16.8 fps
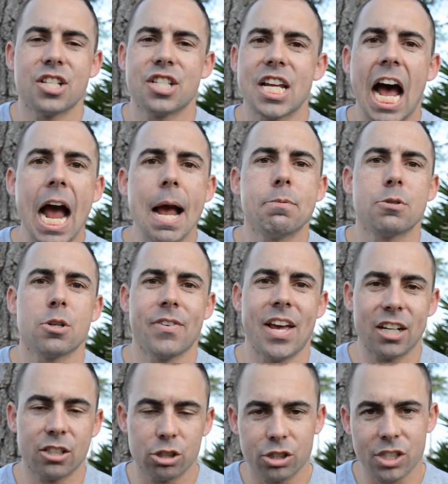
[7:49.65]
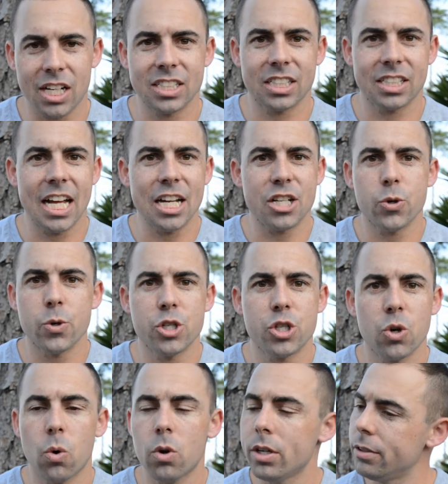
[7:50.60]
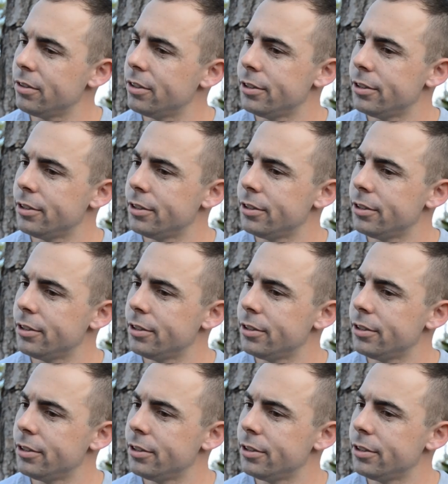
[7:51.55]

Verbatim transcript: types of exercising that you enjoy.